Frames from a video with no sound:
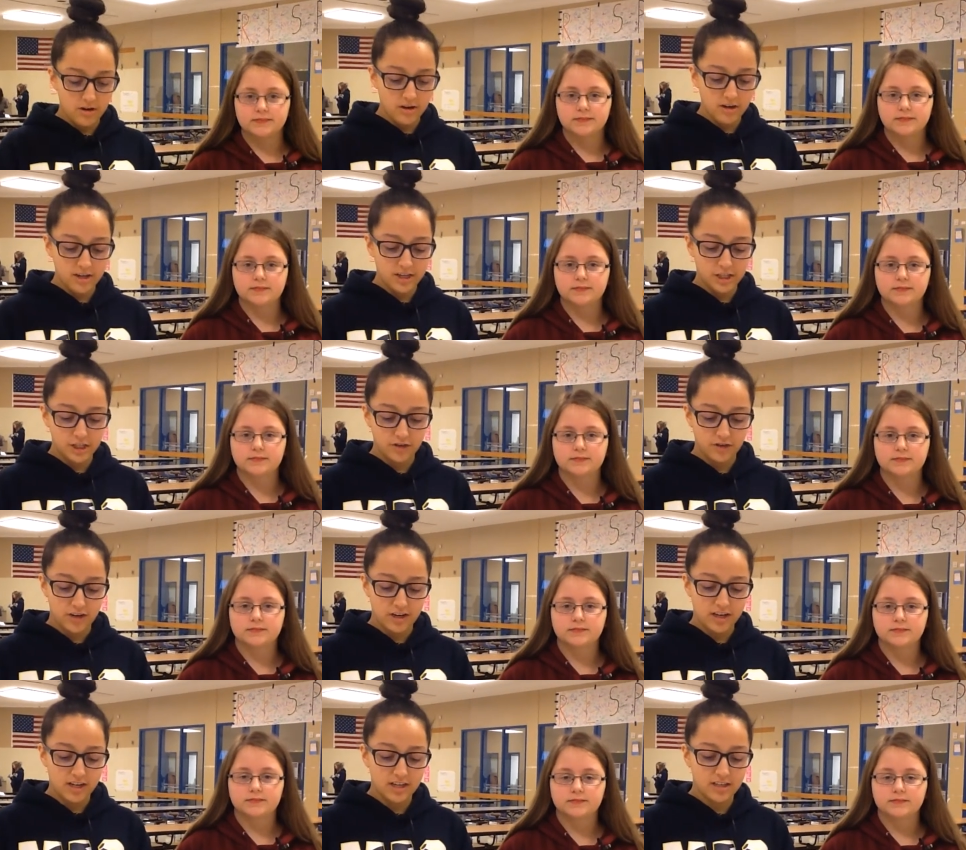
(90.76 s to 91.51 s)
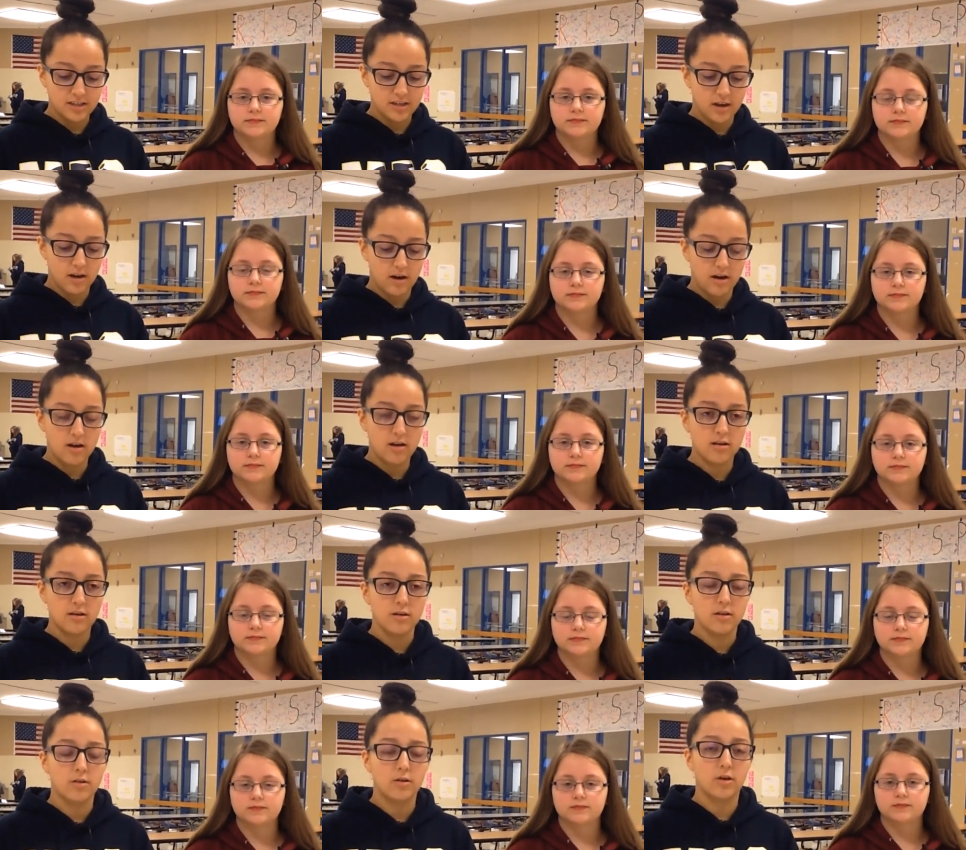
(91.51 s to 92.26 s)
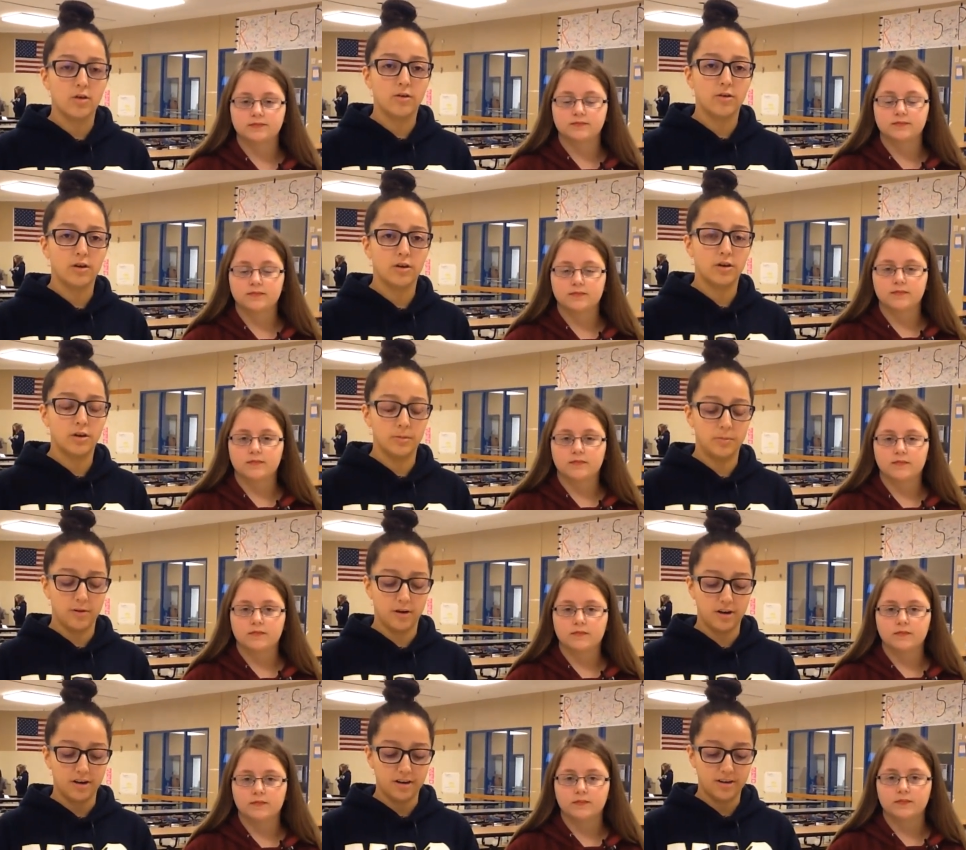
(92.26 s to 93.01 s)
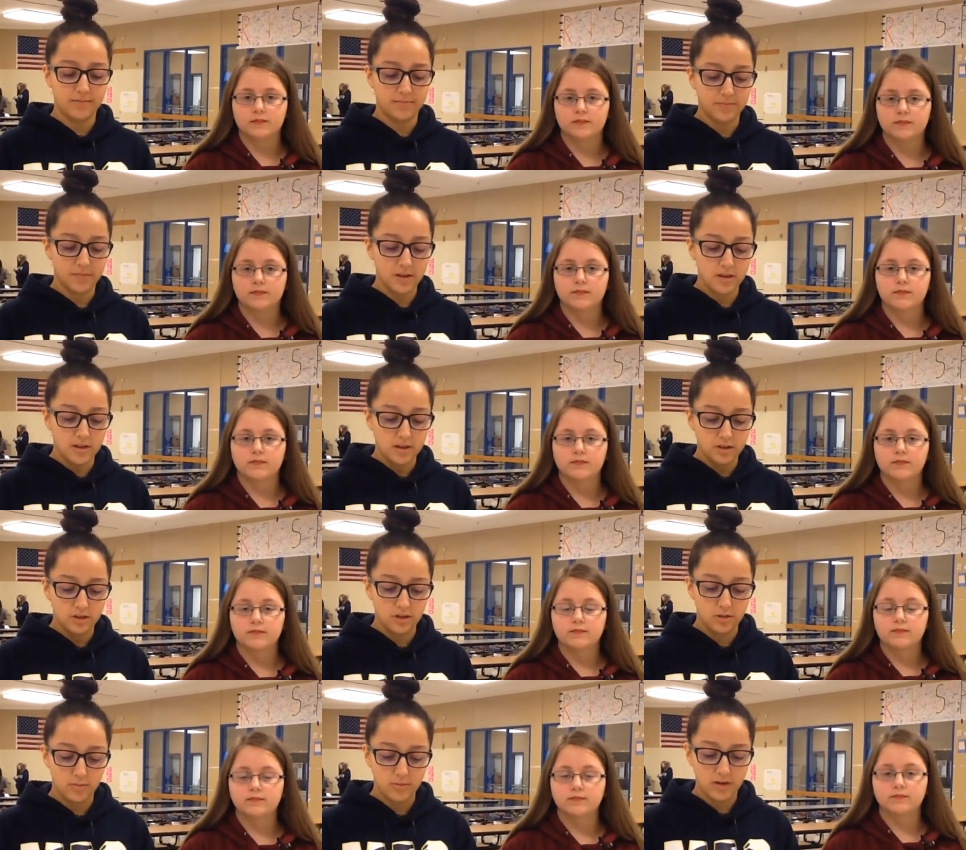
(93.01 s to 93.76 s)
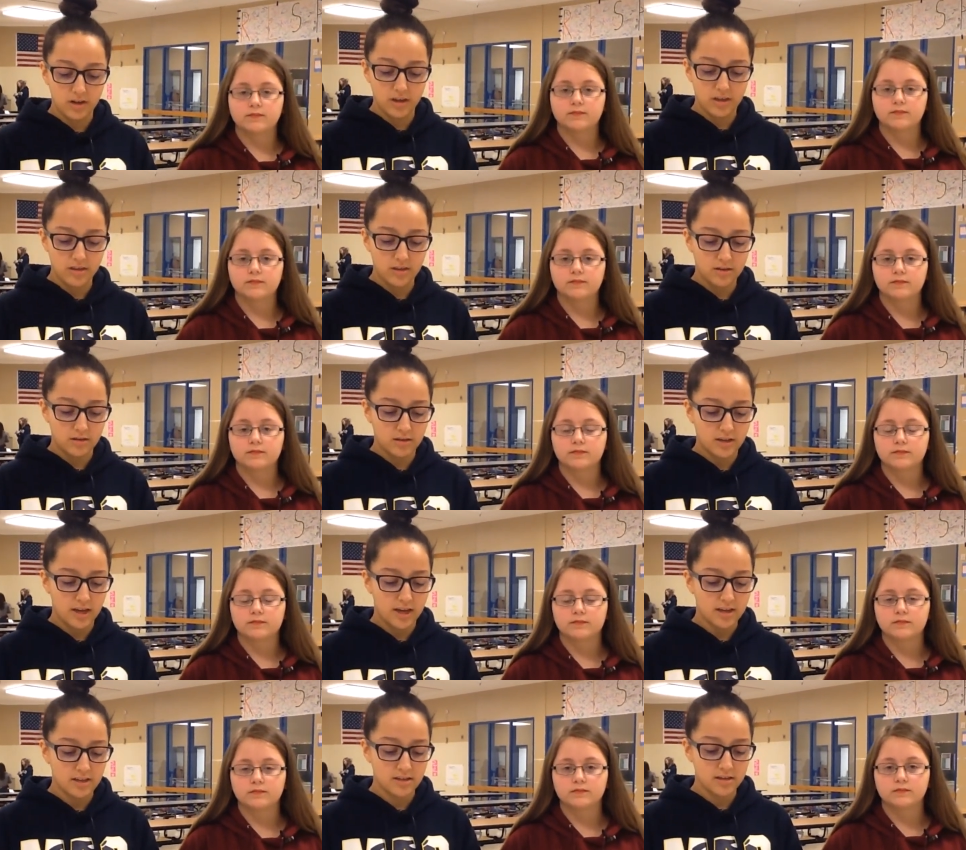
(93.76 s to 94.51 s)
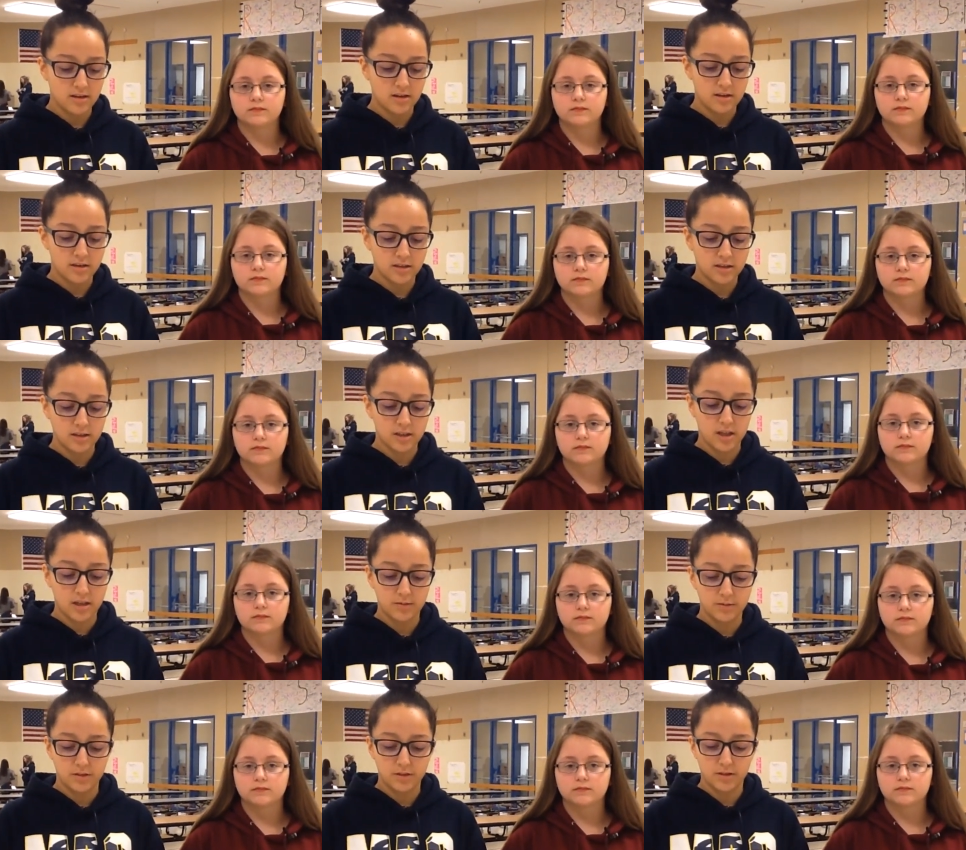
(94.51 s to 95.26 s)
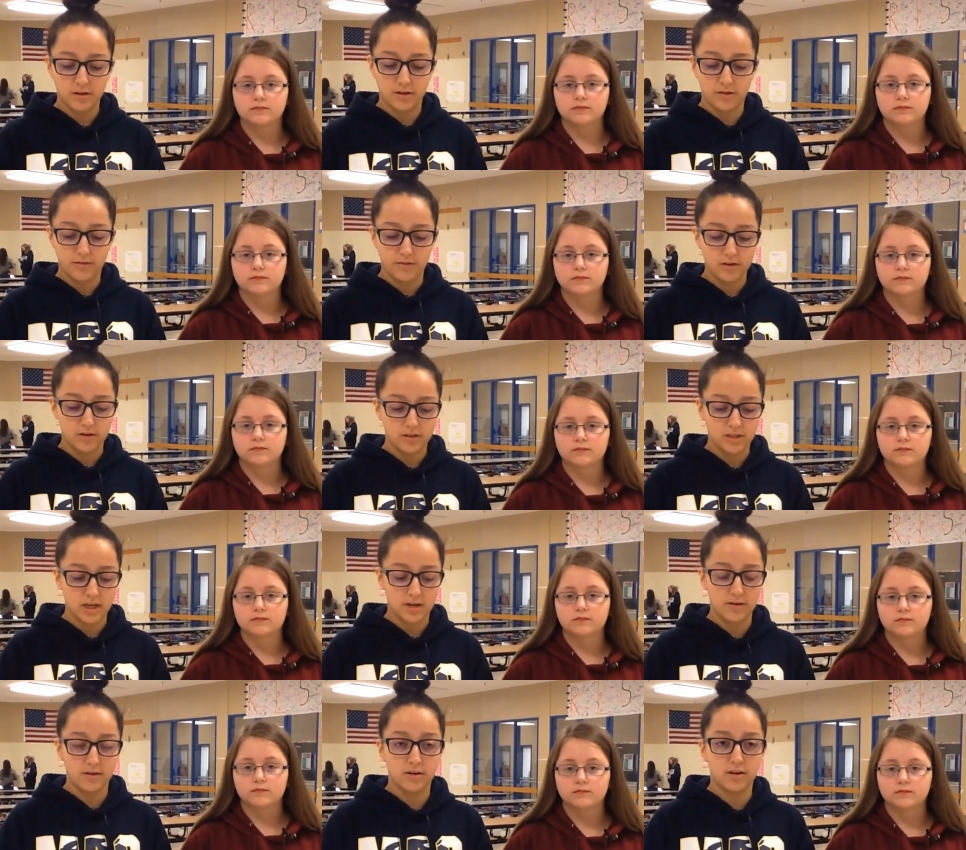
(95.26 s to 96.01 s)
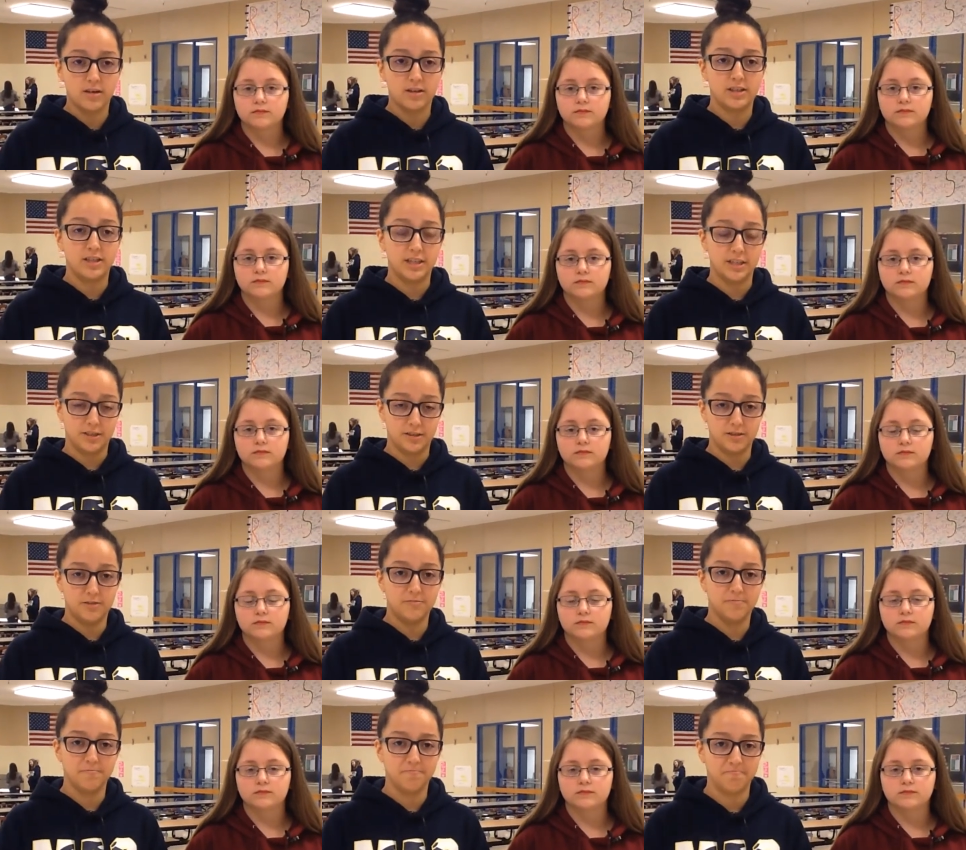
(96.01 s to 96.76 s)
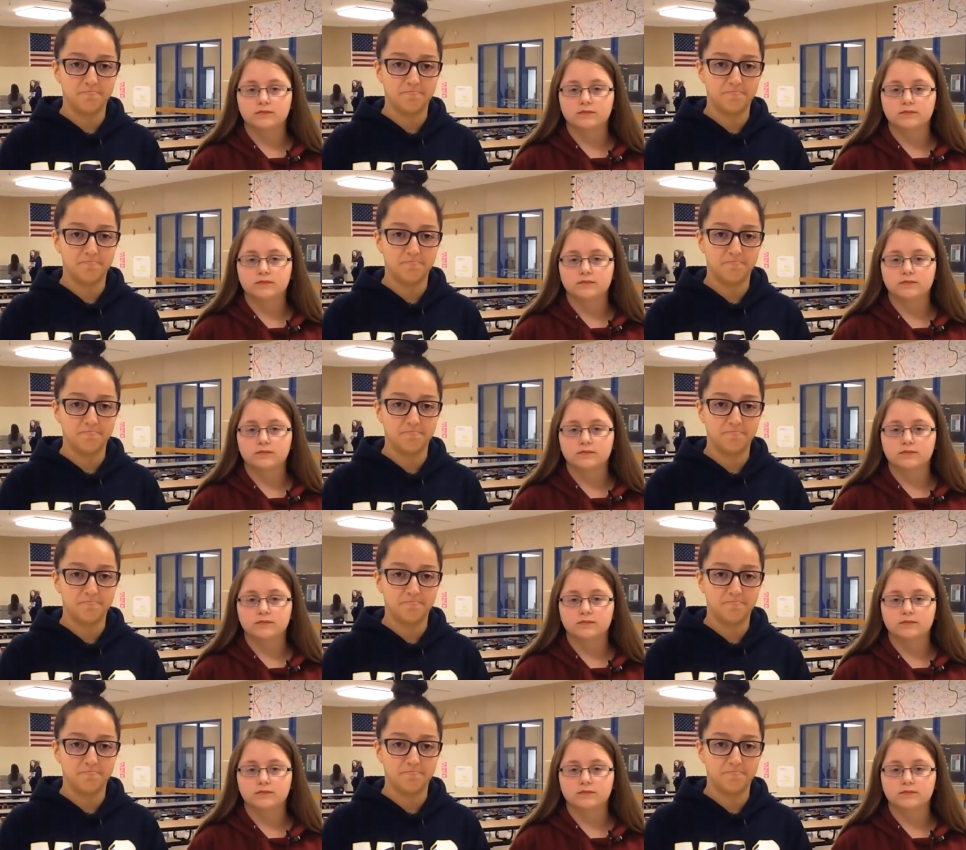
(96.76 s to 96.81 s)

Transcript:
Speaker 1: in each grade gets a hot and cocoa cookie party. So bring in those hats, socks, and gloves to your first hour teacher.